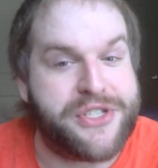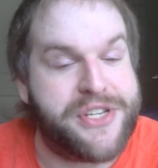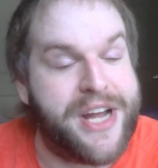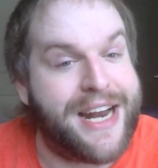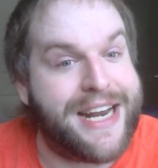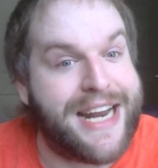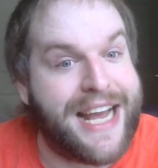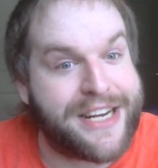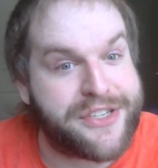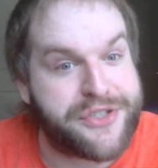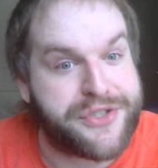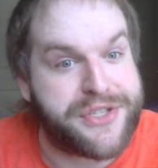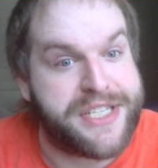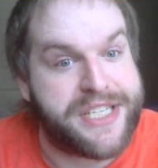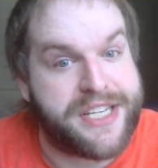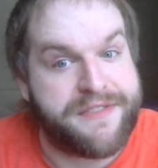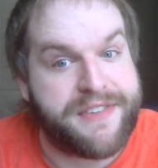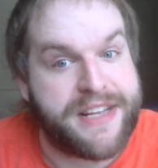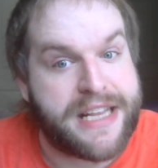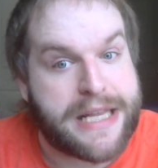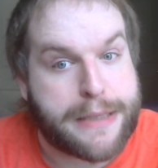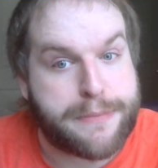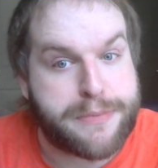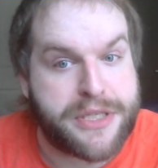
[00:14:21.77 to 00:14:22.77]
not actually
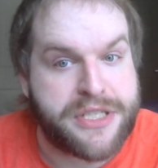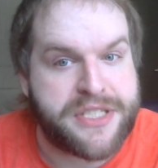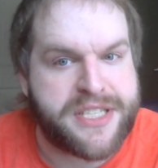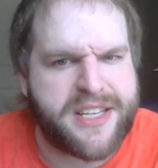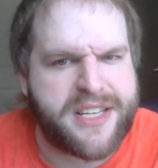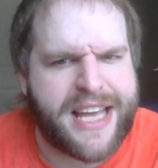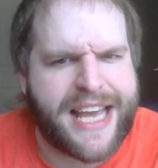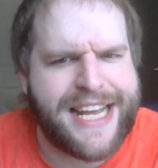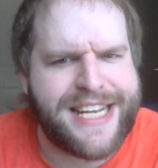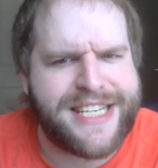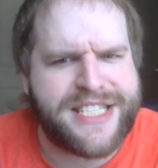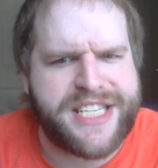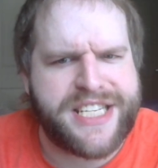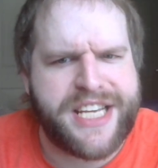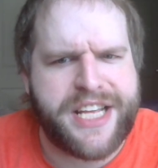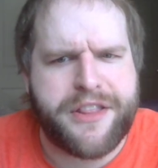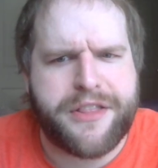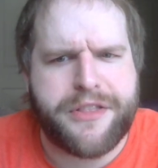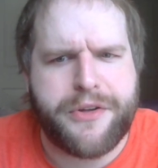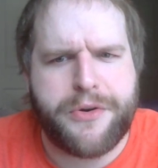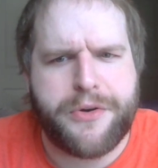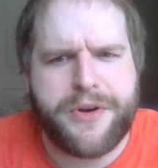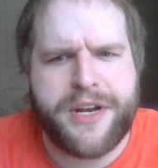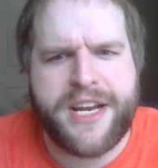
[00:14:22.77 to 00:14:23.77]
developed until
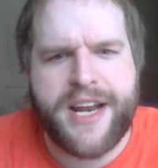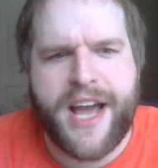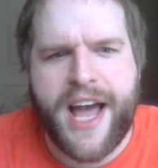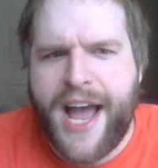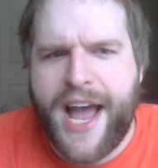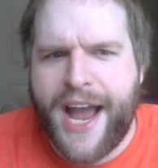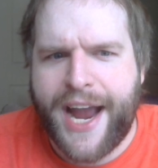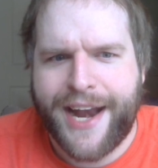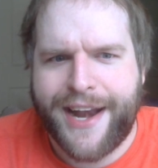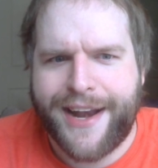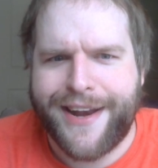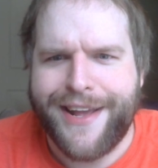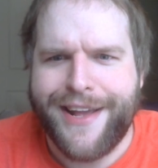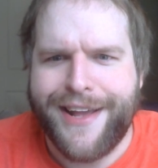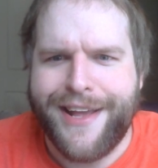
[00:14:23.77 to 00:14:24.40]
1839,